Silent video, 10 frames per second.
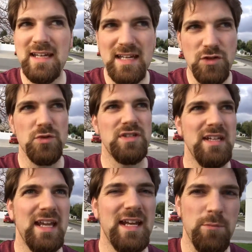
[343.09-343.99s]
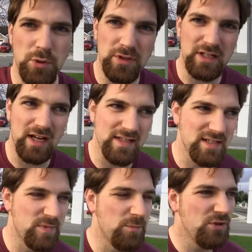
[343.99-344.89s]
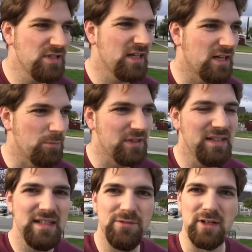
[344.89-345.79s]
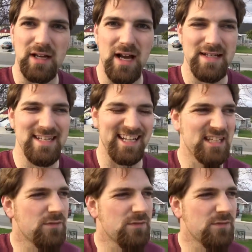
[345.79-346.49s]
interesting and important concept and puts it in completely different context.